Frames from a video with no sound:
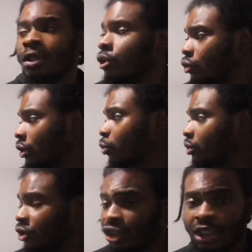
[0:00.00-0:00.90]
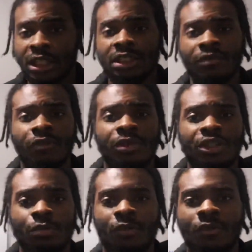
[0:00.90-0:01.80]
So I just wanted to share this
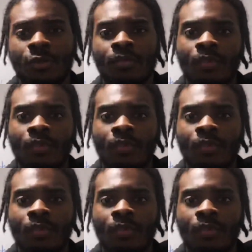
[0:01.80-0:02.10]
information with you.